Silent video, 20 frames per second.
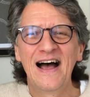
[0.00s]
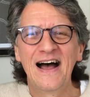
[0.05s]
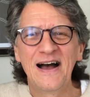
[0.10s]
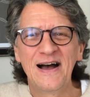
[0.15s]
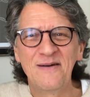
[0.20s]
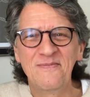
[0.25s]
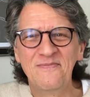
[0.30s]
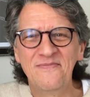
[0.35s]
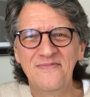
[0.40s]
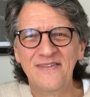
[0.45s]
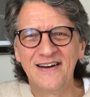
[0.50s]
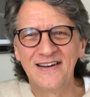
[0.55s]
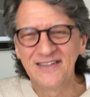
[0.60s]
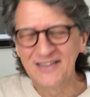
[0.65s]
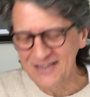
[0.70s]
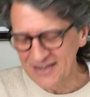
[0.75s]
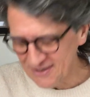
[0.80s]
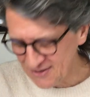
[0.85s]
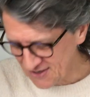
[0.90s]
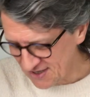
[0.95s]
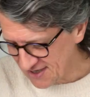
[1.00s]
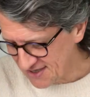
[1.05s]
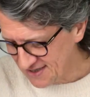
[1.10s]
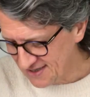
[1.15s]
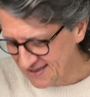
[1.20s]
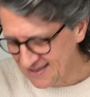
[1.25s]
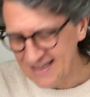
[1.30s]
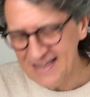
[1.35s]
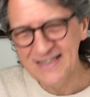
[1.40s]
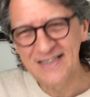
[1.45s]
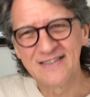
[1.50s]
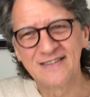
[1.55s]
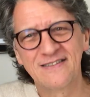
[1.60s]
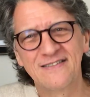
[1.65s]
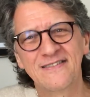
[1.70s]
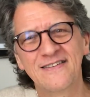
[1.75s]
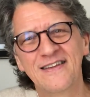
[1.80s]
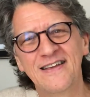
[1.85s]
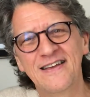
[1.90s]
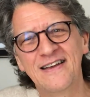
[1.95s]
I used to use this
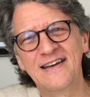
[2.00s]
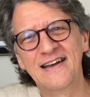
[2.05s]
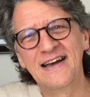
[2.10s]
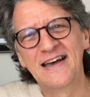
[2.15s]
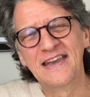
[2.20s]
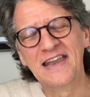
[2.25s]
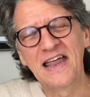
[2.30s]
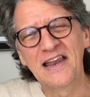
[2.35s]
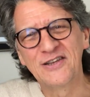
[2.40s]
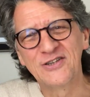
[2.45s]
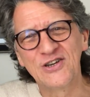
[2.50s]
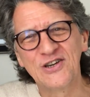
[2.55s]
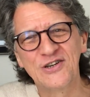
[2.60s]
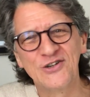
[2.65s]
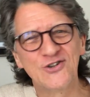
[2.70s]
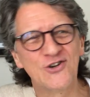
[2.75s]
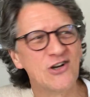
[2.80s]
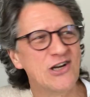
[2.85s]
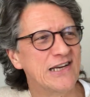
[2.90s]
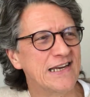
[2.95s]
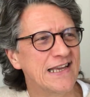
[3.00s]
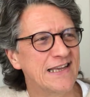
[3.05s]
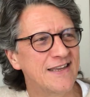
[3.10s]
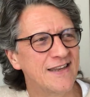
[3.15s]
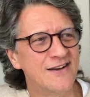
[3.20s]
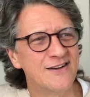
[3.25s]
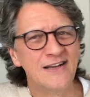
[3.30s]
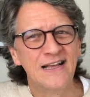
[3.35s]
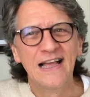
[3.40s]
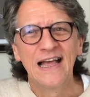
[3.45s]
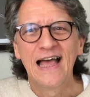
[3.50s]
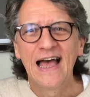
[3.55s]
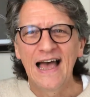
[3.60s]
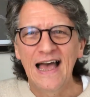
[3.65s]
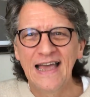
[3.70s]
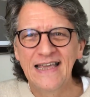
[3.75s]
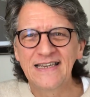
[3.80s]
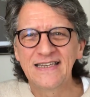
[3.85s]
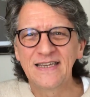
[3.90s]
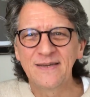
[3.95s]
analogy in training,
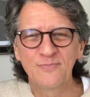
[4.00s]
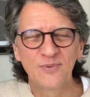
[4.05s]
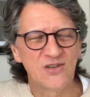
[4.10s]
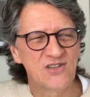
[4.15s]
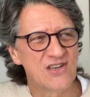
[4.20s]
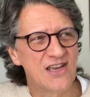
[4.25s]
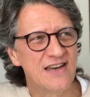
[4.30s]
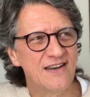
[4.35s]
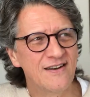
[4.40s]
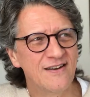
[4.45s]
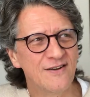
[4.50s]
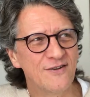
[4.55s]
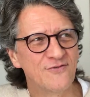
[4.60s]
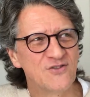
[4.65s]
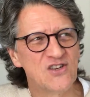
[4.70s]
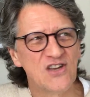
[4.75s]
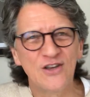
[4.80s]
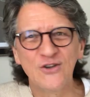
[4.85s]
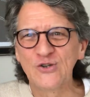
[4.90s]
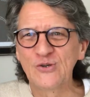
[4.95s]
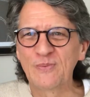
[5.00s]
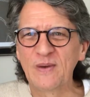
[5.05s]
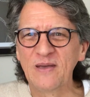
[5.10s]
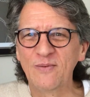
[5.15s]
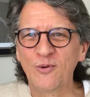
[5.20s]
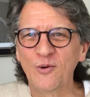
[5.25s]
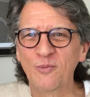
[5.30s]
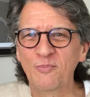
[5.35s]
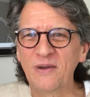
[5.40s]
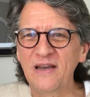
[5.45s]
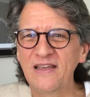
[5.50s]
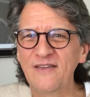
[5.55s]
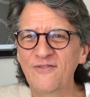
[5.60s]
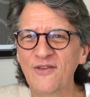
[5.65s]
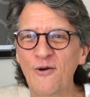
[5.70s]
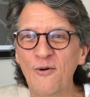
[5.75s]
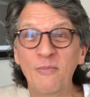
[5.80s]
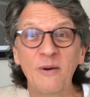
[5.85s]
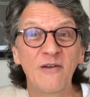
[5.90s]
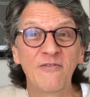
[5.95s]
80% of salespeople believe
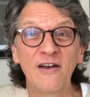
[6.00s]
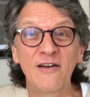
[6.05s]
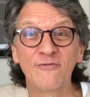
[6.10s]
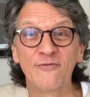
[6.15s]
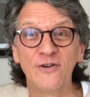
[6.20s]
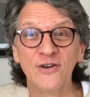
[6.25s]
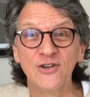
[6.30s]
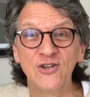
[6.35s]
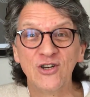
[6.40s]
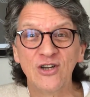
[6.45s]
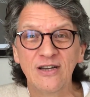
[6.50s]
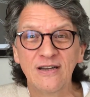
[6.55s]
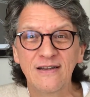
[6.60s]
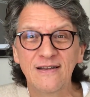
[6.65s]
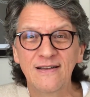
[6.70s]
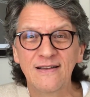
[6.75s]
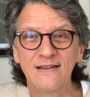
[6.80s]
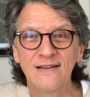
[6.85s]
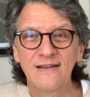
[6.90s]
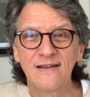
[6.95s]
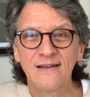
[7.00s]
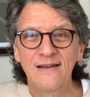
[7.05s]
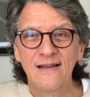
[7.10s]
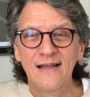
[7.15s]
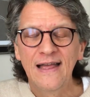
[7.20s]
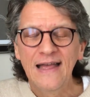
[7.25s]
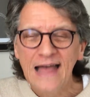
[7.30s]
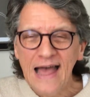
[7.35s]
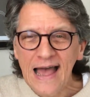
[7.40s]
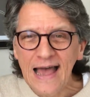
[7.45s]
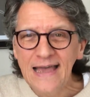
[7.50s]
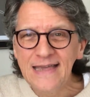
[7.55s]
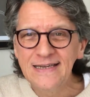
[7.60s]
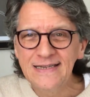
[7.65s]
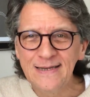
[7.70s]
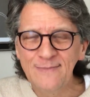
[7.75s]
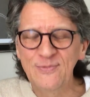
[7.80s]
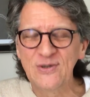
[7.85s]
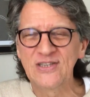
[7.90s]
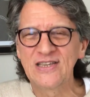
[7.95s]
they're above average.
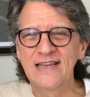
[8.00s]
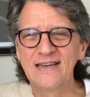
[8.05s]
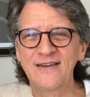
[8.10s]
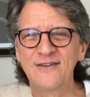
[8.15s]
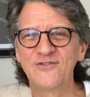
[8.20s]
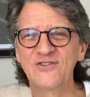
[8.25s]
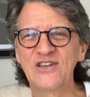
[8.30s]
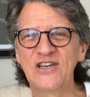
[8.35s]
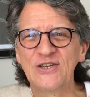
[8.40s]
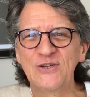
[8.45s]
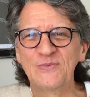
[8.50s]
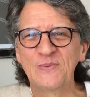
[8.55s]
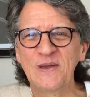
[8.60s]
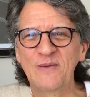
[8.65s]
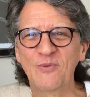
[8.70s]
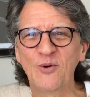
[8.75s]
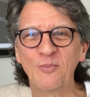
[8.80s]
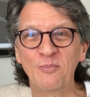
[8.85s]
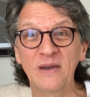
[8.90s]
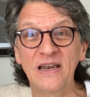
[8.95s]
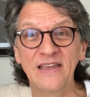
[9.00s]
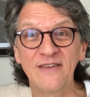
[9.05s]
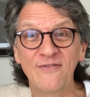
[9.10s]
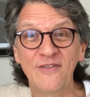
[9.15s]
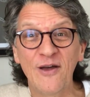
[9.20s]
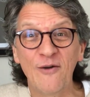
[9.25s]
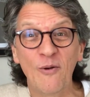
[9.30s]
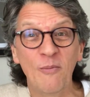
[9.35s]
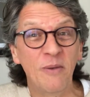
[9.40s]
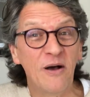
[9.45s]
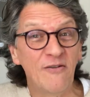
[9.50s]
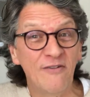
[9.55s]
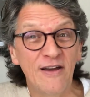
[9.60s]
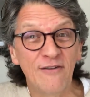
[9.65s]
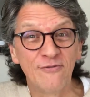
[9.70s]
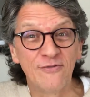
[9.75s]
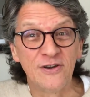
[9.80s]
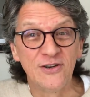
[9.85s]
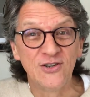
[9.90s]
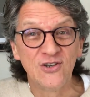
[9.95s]
80% of salespeople believe they're above
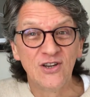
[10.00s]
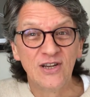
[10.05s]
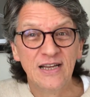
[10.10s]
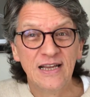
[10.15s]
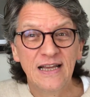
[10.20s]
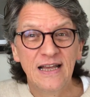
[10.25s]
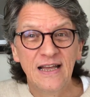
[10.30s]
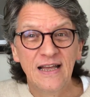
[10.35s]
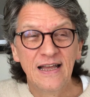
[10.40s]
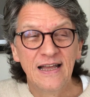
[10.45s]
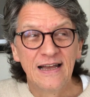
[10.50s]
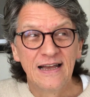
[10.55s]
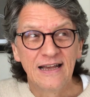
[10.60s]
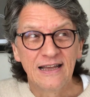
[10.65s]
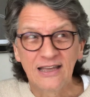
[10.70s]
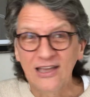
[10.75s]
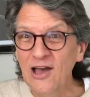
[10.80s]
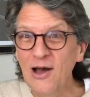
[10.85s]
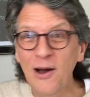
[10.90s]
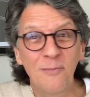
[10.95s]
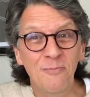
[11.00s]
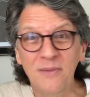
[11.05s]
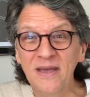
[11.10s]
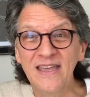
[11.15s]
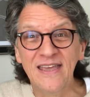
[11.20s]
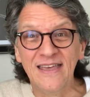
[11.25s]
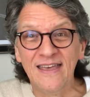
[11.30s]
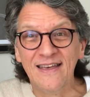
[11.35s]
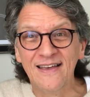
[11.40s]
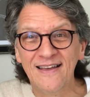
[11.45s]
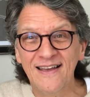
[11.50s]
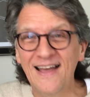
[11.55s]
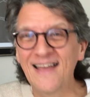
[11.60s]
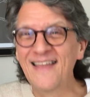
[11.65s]
average. Can't be.